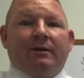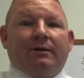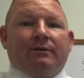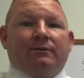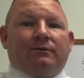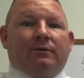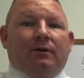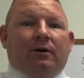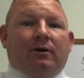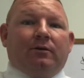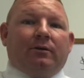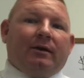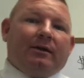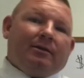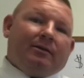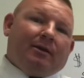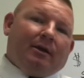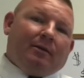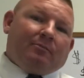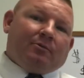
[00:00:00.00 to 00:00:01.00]
So now
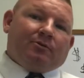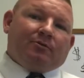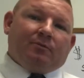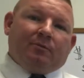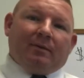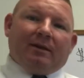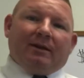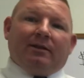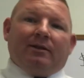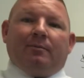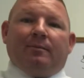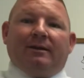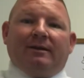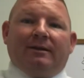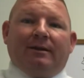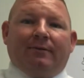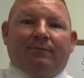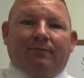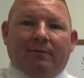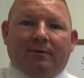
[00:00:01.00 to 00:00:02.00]
the numbers will be a little
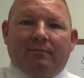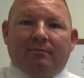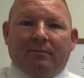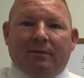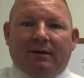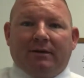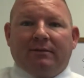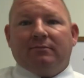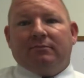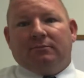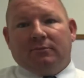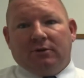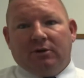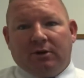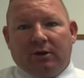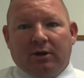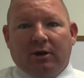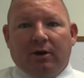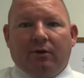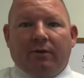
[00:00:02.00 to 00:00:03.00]
bit different, but you
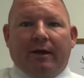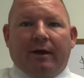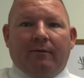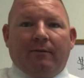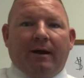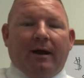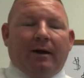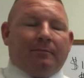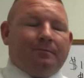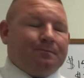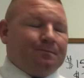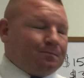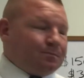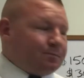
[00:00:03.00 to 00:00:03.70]
can go that route.